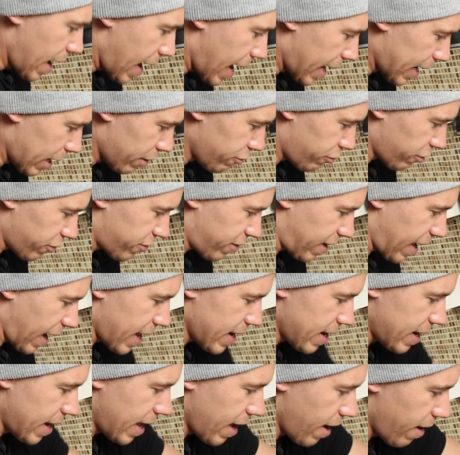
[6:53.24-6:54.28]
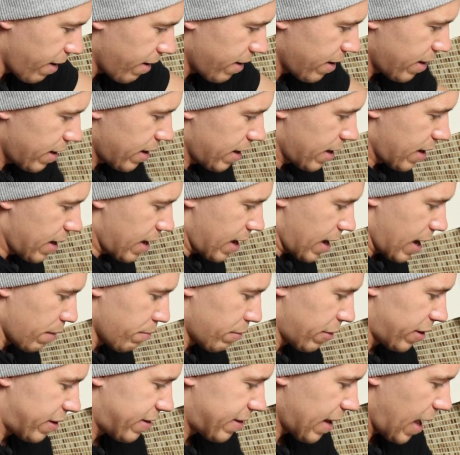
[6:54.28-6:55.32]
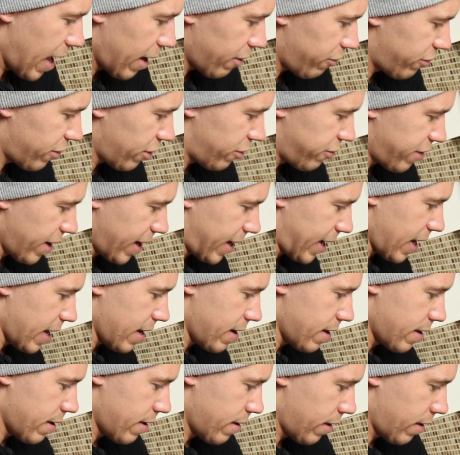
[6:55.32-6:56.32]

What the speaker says: And then just get in there and massage the chicken,